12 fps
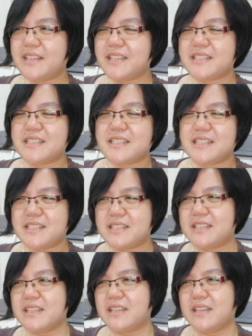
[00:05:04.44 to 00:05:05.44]
things
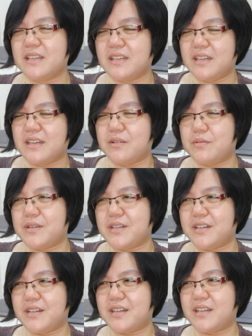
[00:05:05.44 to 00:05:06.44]
just
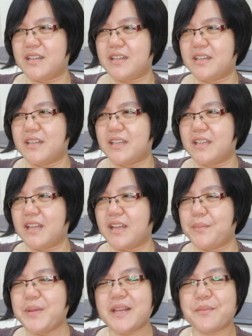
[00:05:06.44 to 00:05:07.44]
were,
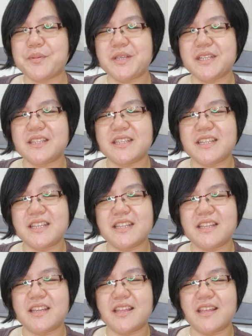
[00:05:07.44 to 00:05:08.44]
I mean, I predicted
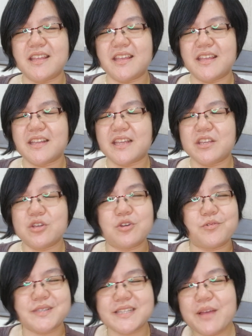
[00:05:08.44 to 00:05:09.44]
it and I knew
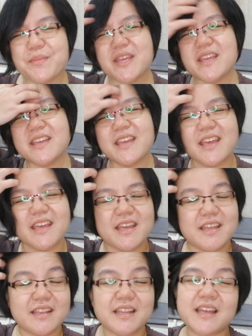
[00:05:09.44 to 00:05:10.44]
it was coming
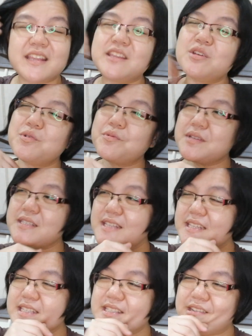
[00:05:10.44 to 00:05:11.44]
and I knew it was
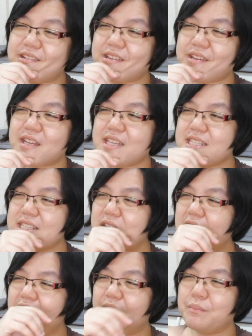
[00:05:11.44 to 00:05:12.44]
necessary because
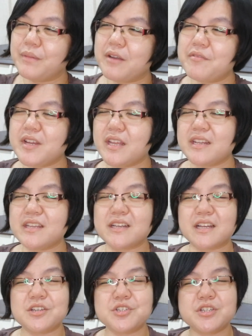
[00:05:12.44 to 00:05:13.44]
every other
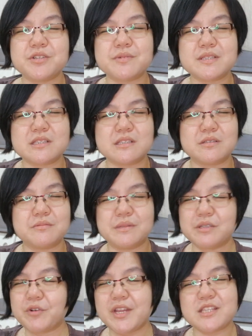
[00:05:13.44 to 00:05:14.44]
country was,
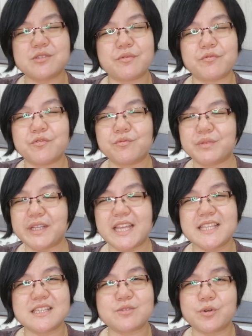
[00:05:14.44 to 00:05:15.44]
the rates of the
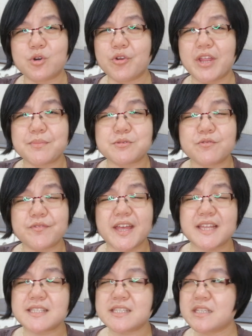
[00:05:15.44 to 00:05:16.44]
cases were going up so
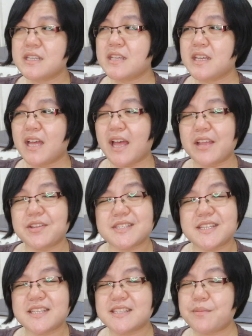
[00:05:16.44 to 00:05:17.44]
fast. I could
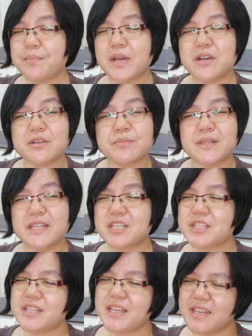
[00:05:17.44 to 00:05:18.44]
see the same pattern in
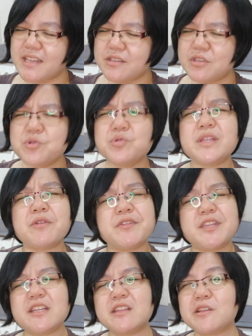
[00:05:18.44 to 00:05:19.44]
Malaysia and I knew that we
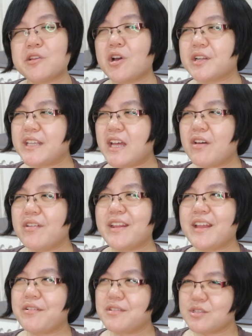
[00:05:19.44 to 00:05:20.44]
needed a lockdown,
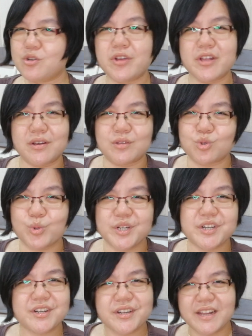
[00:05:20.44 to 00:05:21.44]
and I was going on
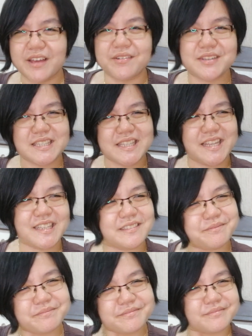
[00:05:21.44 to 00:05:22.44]
Twitter and I was like
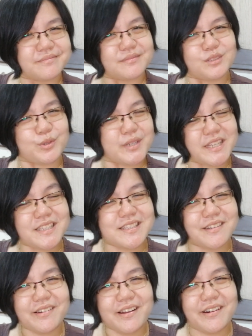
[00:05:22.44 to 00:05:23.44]
tweeting
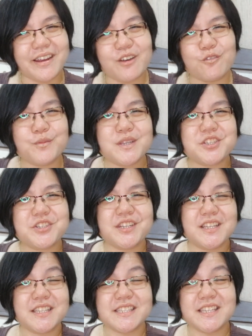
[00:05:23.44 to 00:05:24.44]
to our health
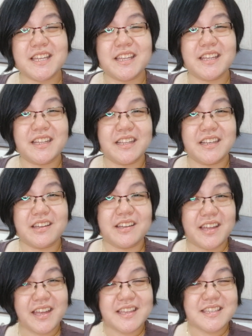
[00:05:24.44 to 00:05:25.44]
ministry and saying, look
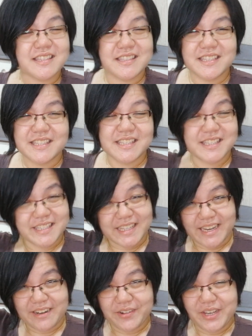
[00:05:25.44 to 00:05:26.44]
guys, this is
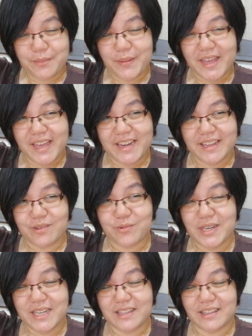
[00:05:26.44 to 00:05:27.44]
getting really bad and
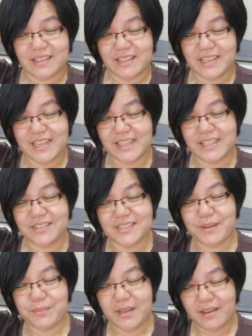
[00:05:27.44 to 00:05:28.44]
we need, you need to do
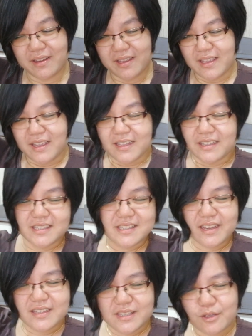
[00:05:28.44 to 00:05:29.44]
something
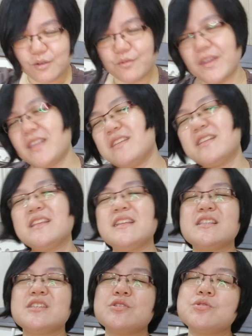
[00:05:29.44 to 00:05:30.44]
decisive and you
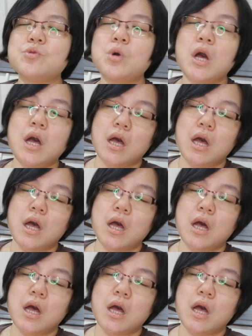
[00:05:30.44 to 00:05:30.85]
need to,